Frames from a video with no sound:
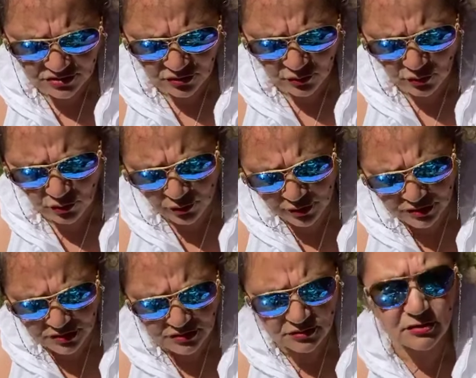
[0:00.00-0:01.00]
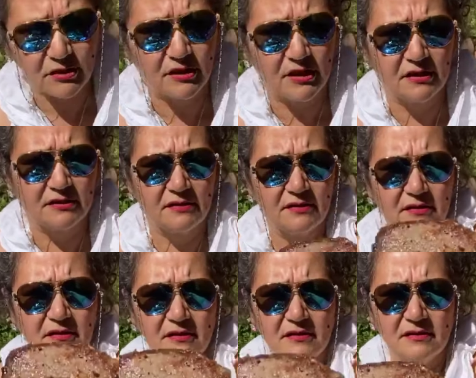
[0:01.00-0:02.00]
so gorgeous. Look at that.
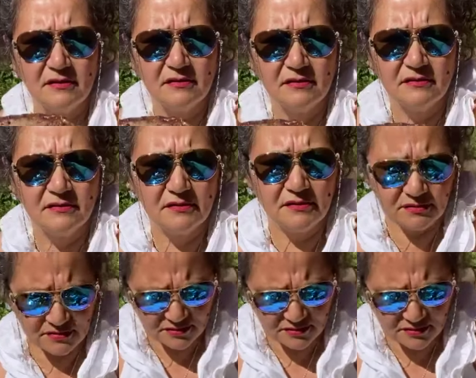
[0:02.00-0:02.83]
It's